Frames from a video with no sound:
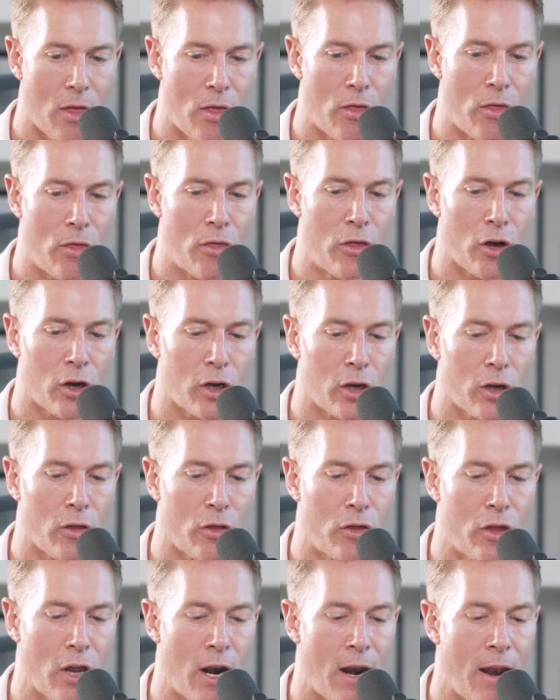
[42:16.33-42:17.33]
The
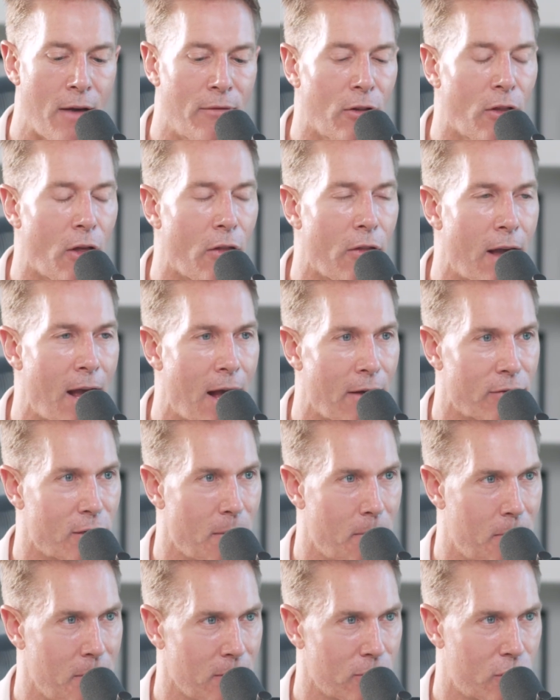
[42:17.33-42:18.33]
level that they have to
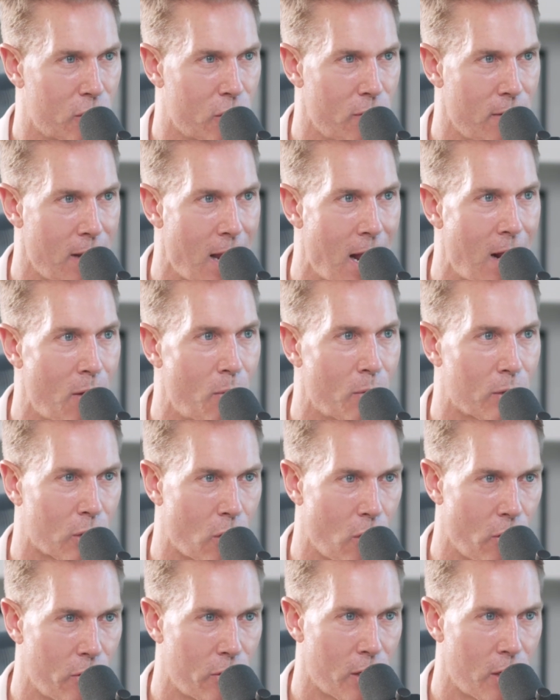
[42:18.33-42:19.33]
build to now with
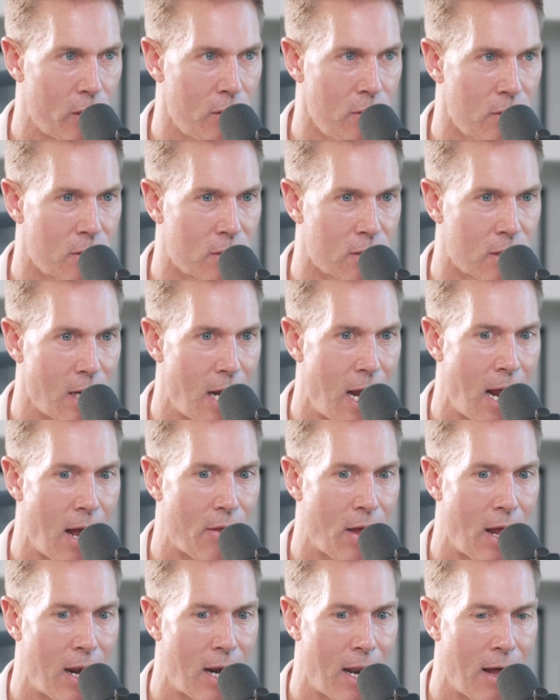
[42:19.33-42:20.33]
condos at
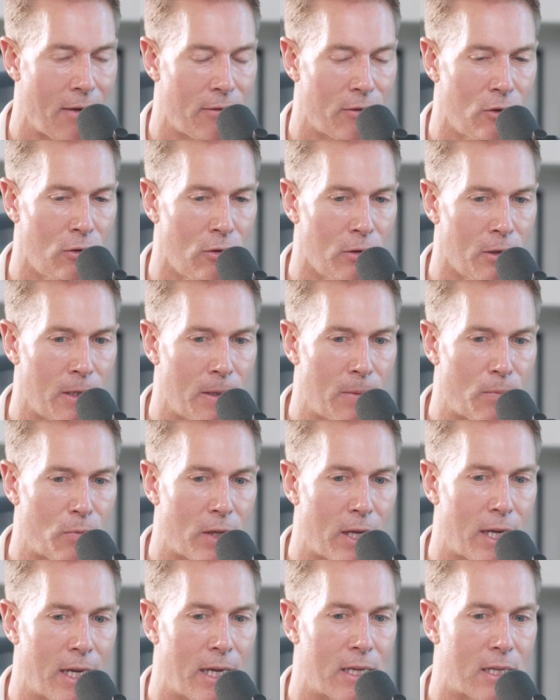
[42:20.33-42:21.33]
that level,
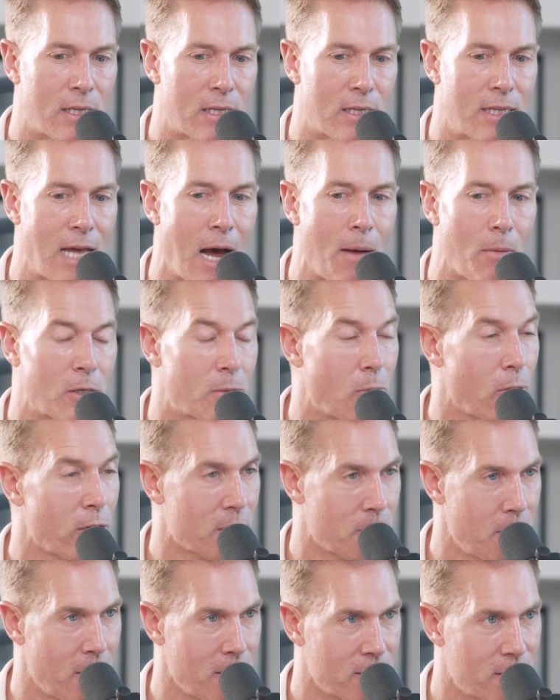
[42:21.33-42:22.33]
it's that much more
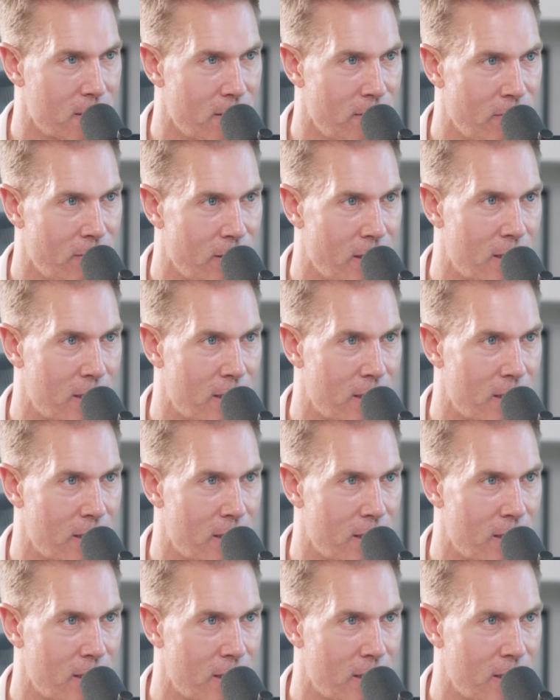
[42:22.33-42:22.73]
expensive.